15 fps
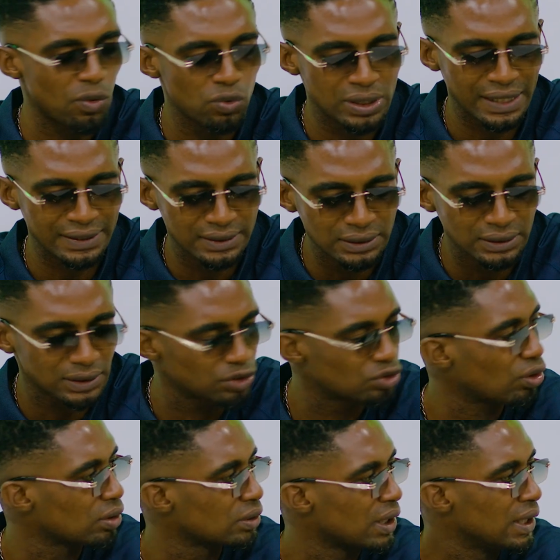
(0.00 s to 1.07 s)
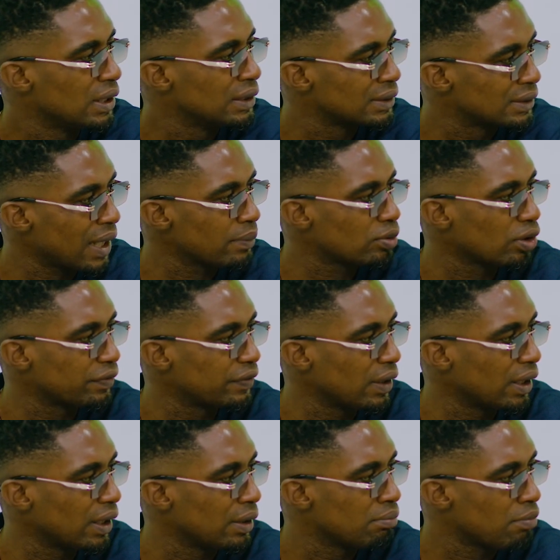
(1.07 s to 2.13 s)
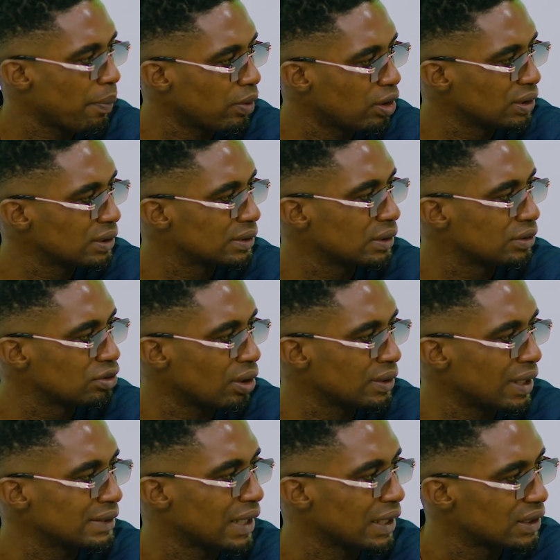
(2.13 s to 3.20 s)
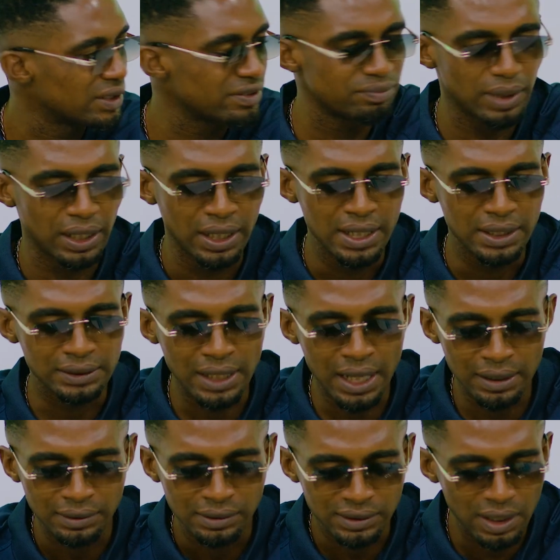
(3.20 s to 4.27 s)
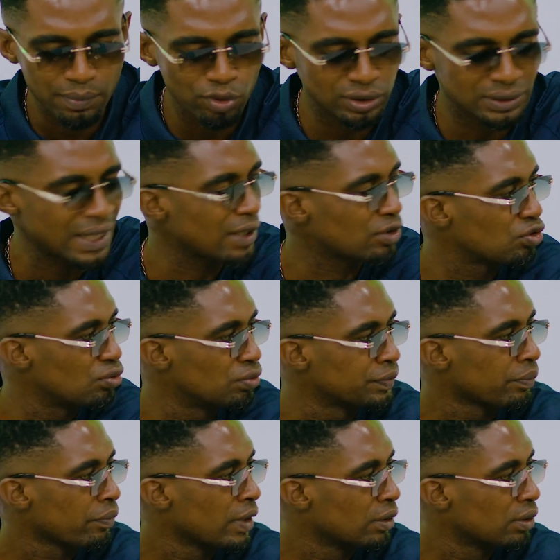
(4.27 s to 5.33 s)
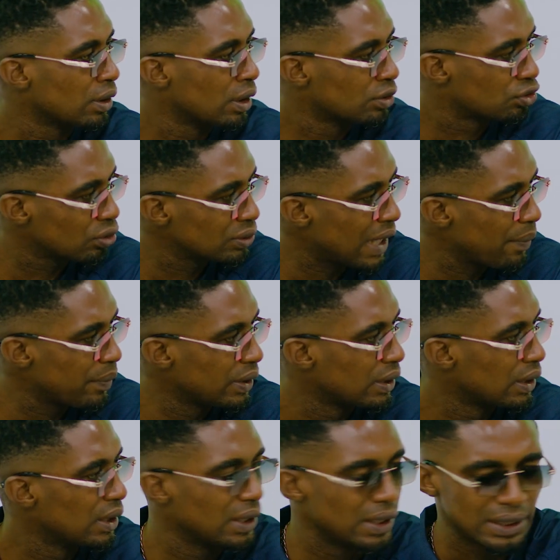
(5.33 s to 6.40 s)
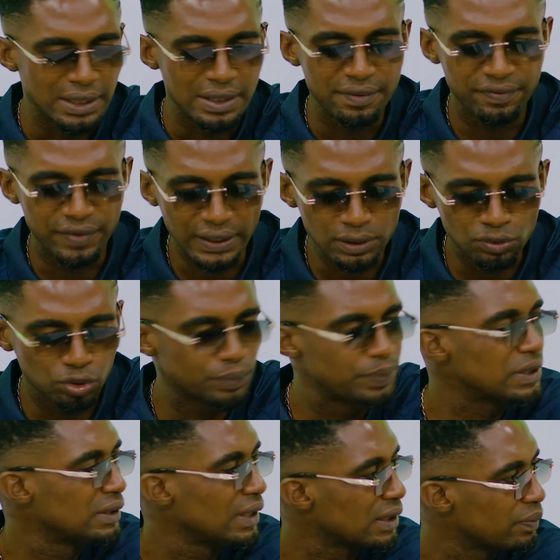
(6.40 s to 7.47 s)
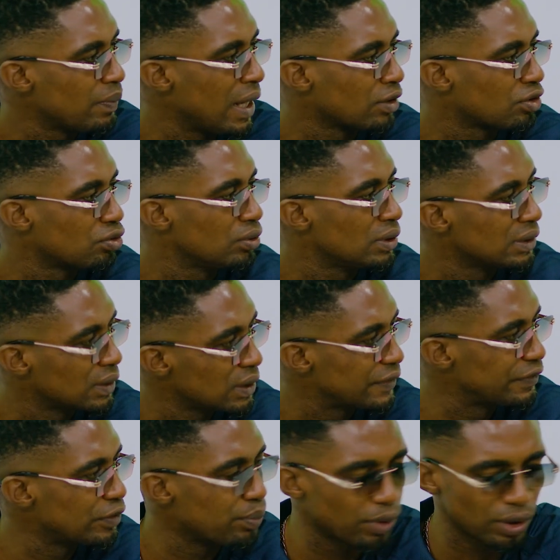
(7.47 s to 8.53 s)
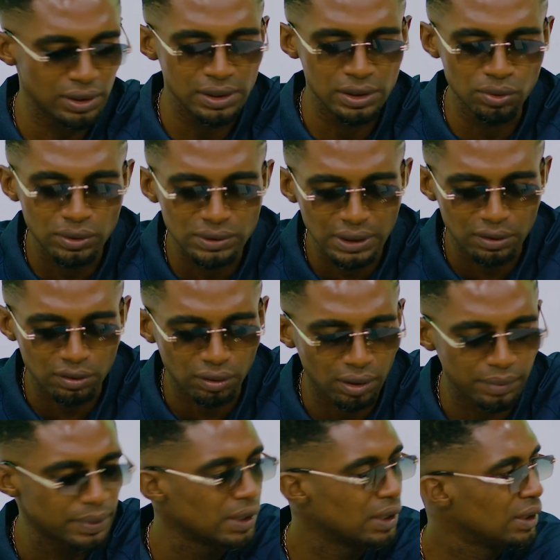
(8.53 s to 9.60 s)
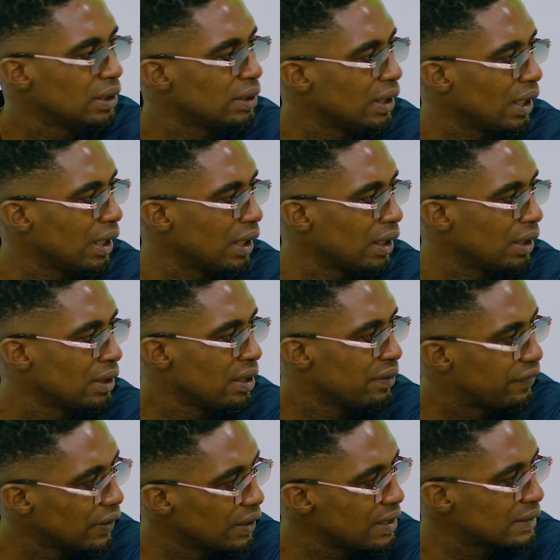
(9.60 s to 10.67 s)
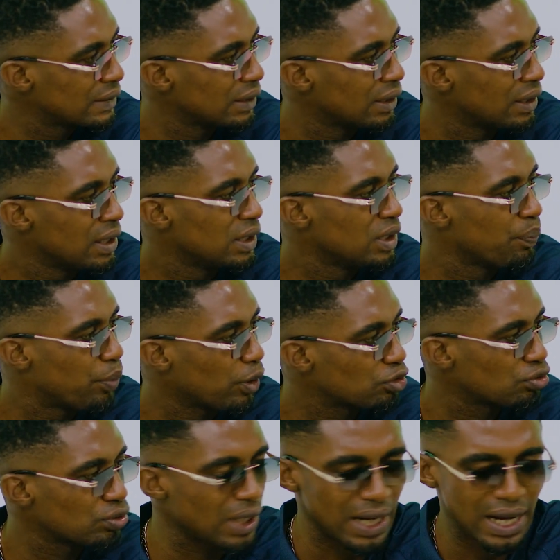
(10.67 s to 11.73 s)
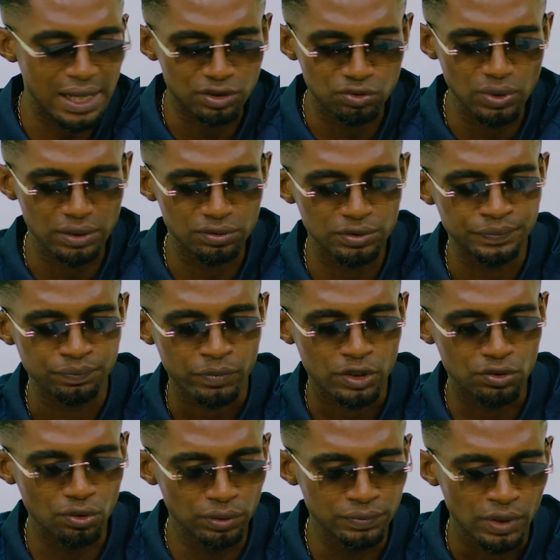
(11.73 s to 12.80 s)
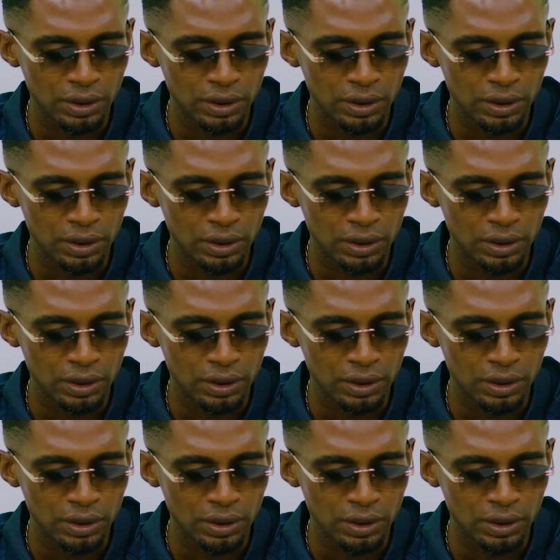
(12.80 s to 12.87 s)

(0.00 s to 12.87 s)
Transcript: and we can see the result in terms of Mamelodi Sundowns' achievement. Now, Remo Stars too, Sonami, very good businessman too in this football. He owns a club, Ferenc in Portugal as well too. So,